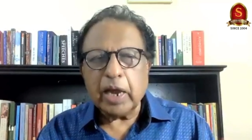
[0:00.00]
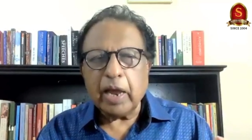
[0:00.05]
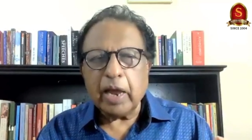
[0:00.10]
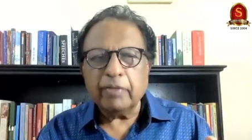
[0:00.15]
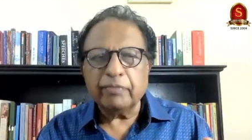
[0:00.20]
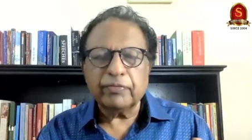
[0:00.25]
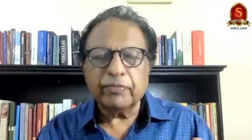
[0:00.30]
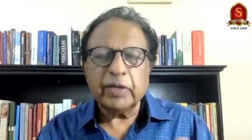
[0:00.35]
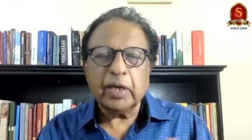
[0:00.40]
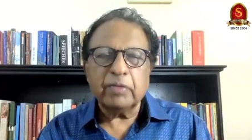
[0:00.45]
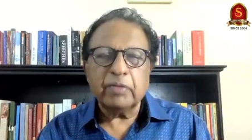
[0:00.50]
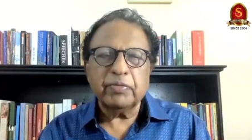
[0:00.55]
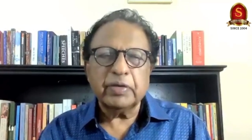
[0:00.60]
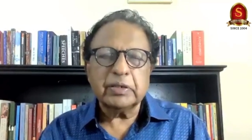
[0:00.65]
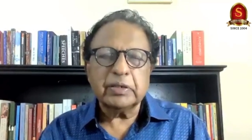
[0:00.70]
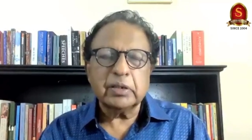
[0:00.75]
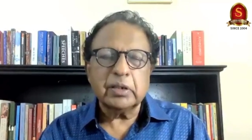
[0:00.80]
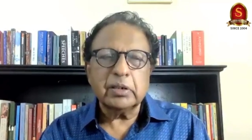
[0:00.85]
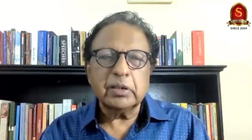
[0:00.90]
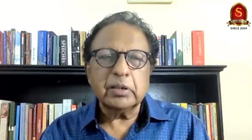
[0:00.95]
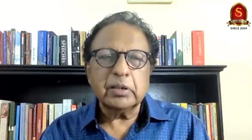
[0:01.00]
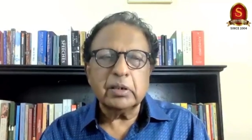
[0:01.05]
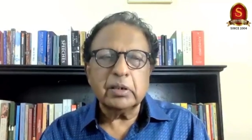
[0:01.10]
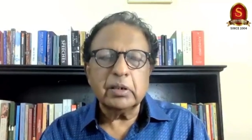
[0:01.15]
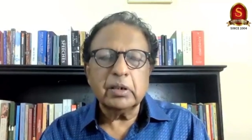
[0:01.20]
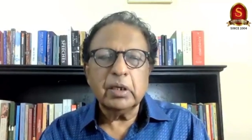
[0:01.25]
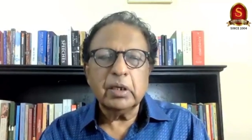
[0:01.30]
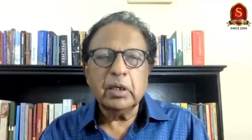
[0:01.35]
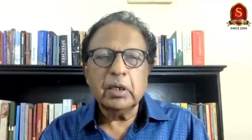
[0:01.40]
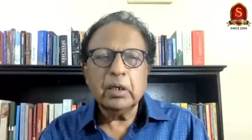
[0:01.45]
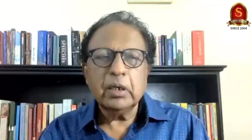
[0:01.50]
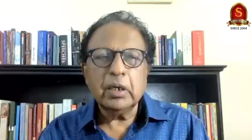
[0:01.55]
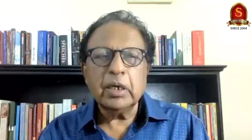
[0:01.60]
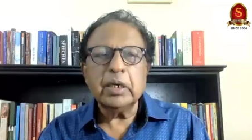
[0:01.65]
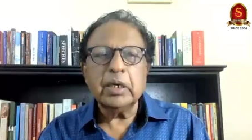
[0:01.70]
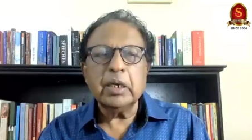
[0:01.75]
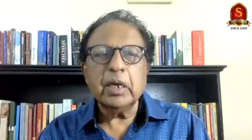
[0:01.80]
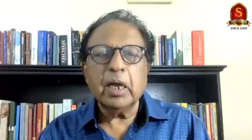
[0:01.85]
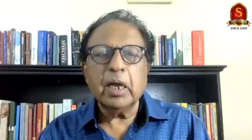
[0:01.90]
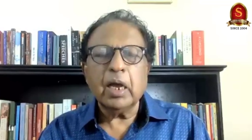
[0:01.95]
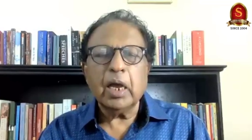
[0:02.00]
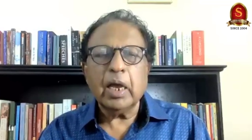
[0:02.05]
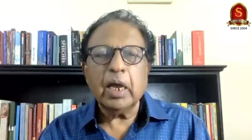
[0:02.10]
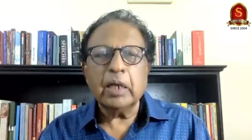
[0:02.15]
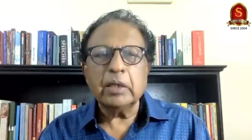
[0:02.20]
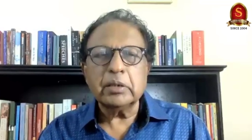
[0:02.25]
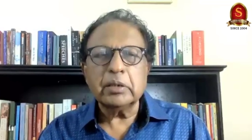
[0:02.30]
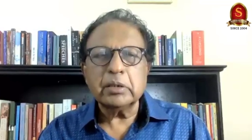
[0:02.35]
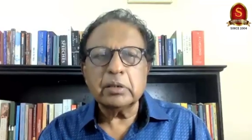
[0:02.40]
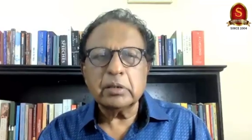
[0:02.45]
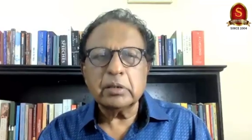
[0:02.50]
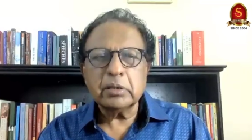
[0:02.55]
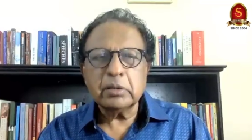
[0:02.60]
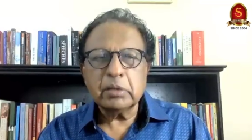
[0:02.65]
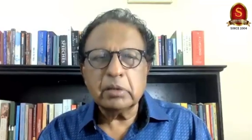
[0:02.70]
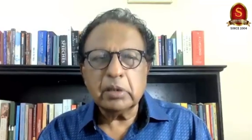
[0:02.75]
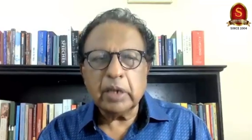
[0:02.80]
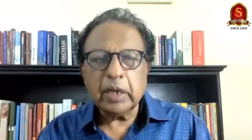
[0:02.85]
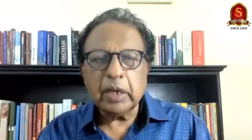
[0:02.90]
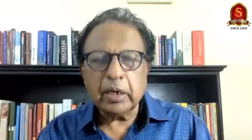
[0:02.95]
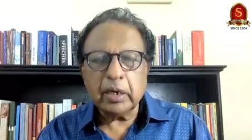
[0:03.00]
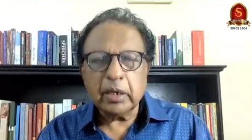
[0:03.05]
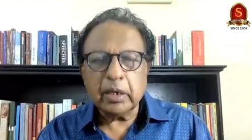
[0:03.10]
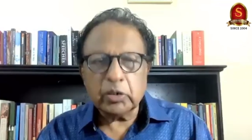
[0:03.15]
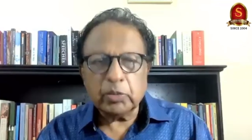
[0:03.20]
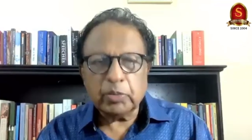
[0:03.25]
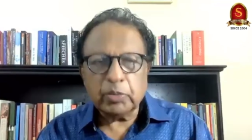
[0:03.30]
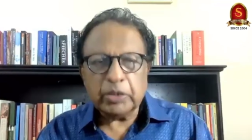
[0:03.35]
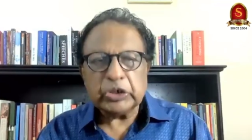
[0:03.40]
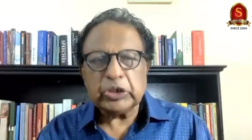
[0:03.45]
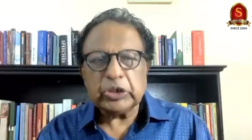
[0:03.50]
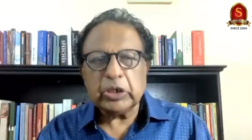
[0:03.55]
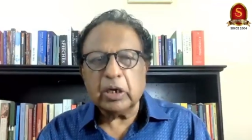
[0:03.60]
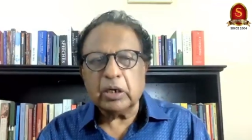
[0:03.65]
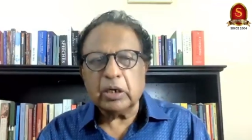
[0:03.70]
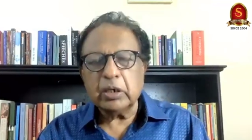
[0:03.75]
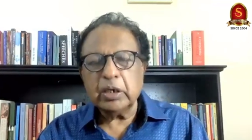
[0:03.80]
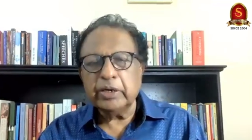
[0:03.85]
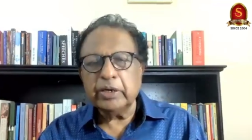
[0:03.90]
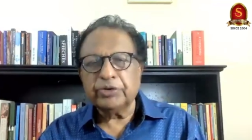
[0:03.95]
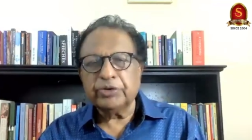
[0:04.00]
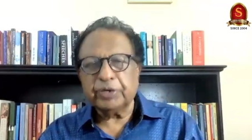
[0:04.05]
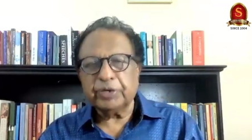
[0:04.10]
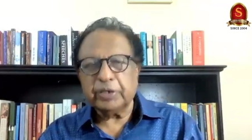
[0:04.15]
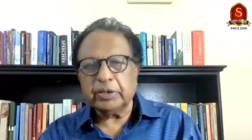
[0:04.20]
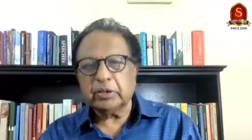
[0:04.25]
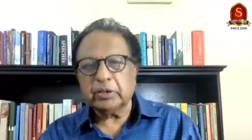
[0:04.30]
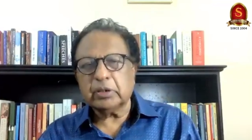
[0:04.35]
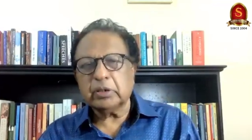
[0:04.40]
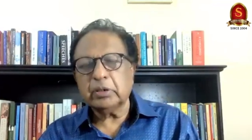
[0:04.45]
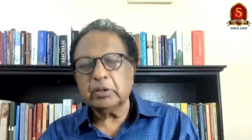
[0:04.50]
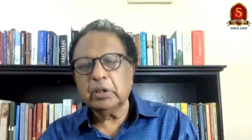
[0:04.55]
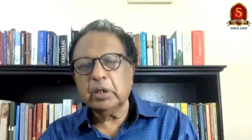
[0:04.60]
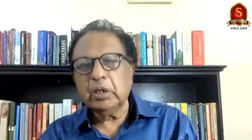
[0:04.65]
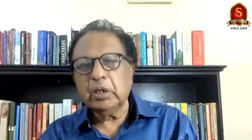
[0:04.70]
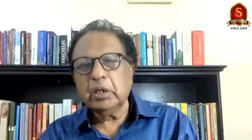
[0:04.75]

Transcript: have that facility, India has taken a special interest